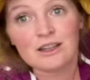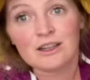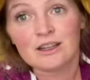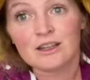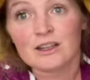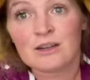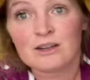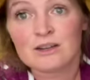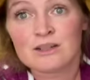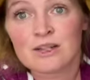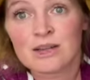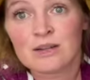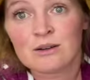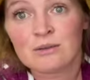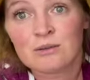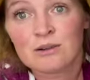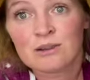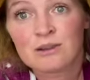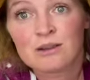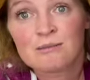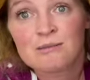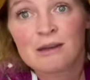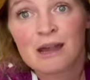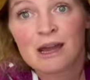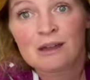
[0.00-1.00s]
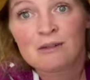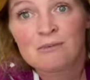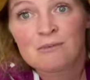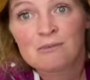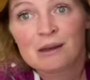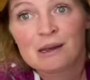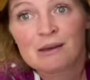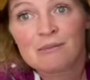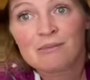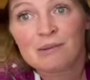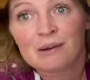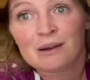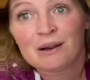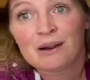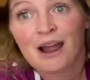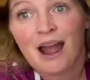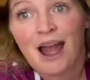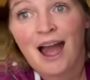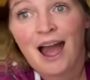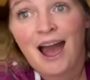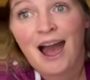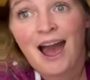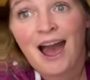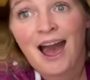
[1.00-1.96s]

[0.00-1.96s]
You're done with your math paper.